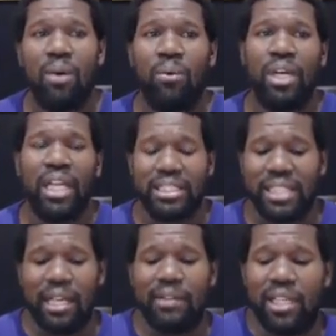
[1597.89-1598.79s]
well, they
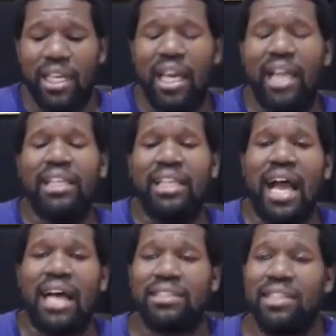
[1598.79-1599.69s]
sat up there and
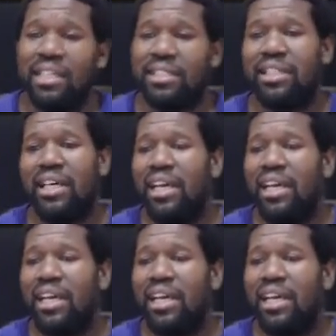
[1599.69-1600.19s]
Hellenized us.